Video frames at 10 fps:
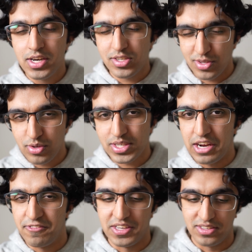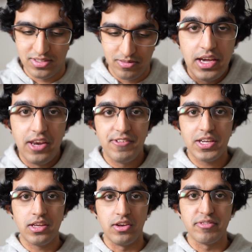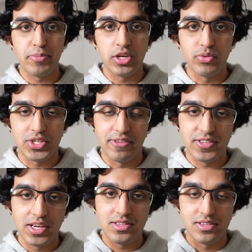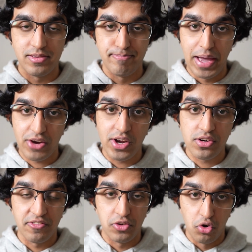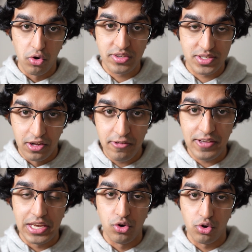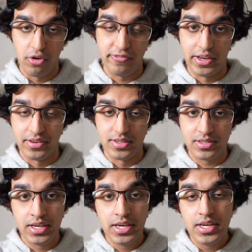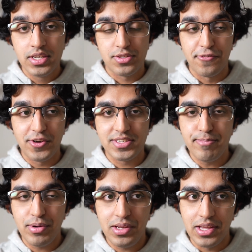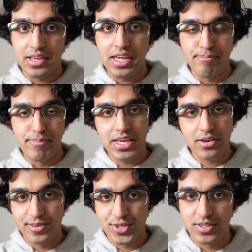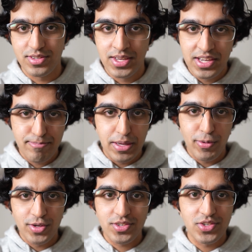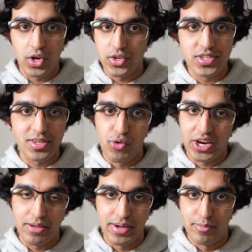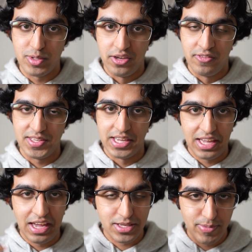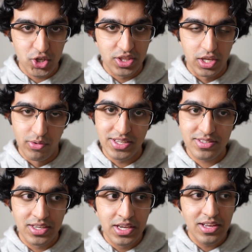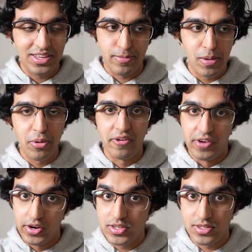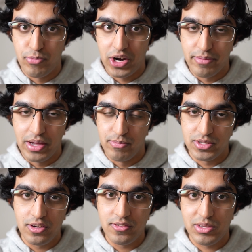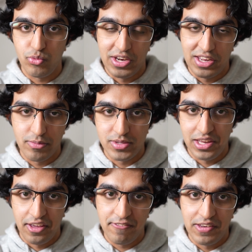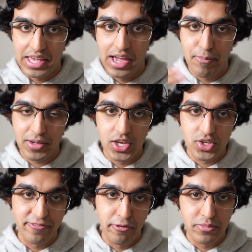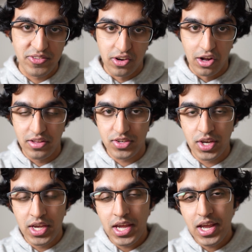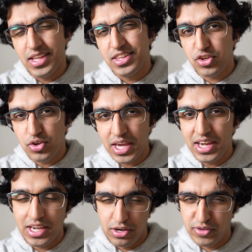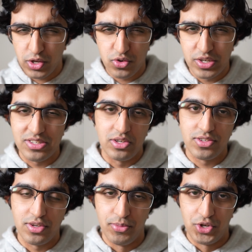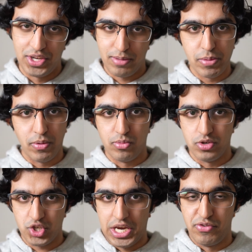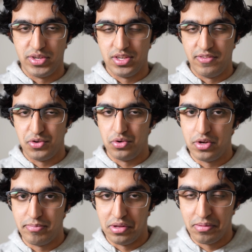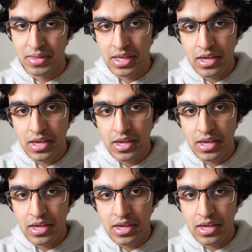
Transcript: So those kind of things. And I think another point you want to emphasize is the background of yourself and your co-founders. So for example, like in many cultures, people are just not used to bragging about themselves. Like especially in the US, like people are very used to bragging about themselves when it comes to like filling out application forms for college. In the UK and other countries, not so much. Like people are more shy, reserved, or humble.